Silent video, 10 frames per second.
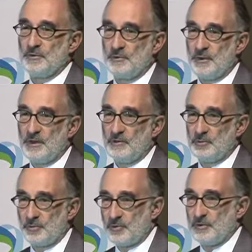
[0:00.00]
to the
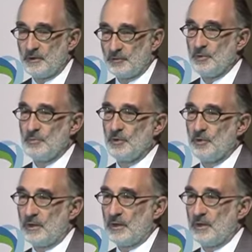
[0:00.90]
Greens, which are in the extreme
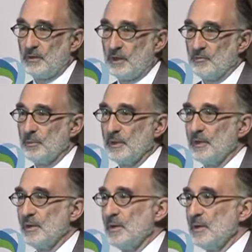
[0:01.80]
minority in the government,
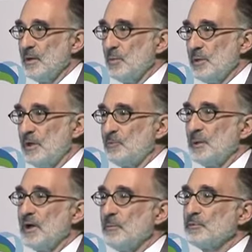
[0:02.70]
but it has
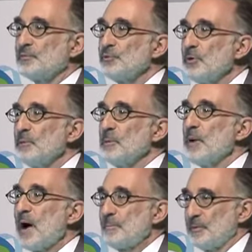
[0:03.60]
become extremely
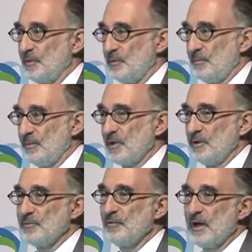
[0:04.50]
popular. It's
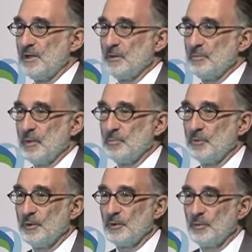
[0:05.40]
hard to find a
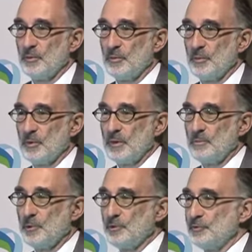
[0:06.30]
political
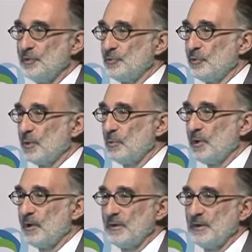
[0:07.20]
personage or
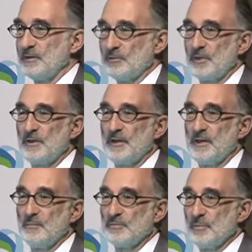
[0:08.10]
party that doesn't
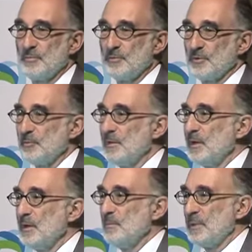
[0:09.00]
claim some
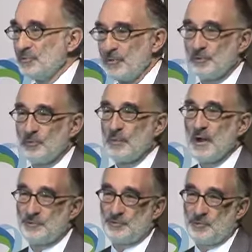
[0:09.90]
beneficial
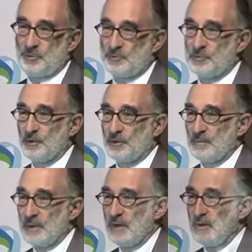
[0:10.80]
sponsorship of this
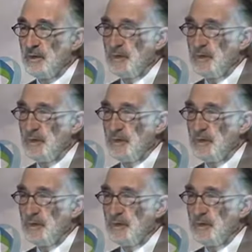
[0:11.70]
program now.